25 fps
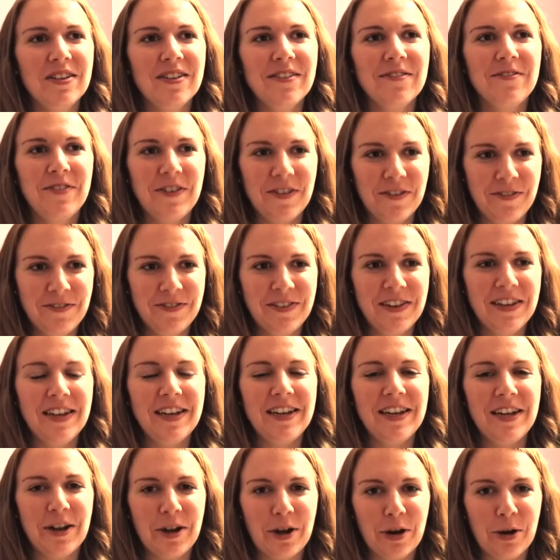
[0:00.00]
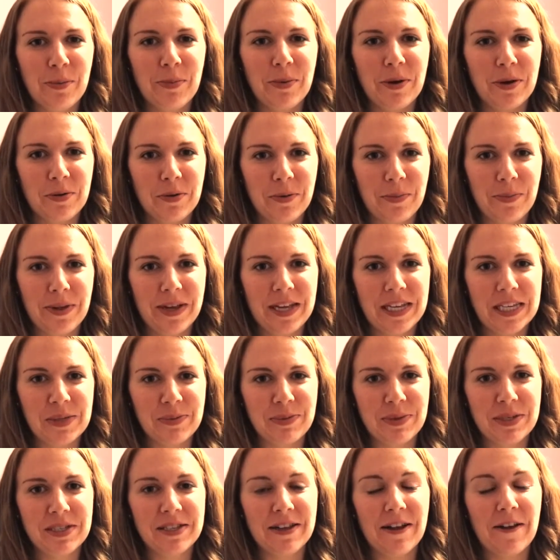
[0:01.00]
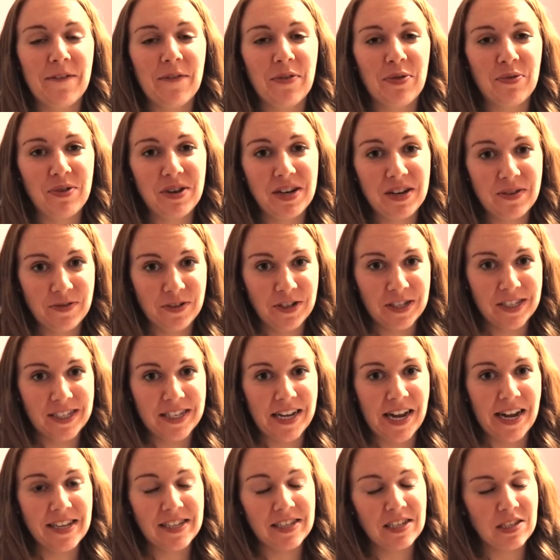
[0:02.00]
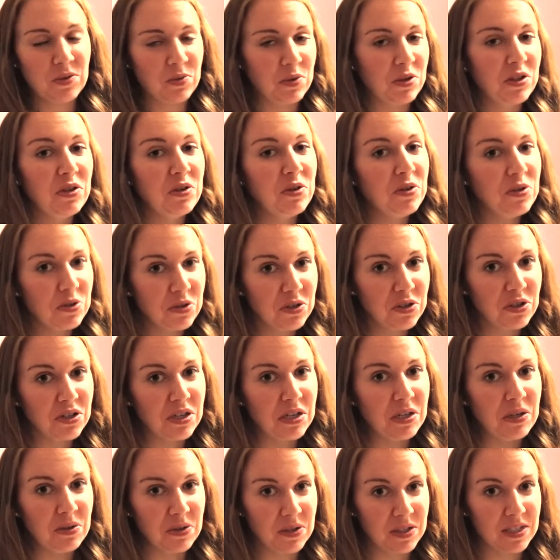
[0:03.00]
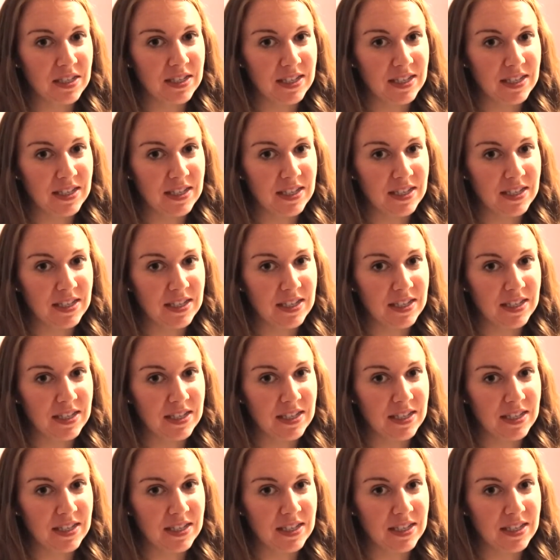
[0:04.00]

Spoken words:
50 earbud replacements of 3 different sizes when you usually use the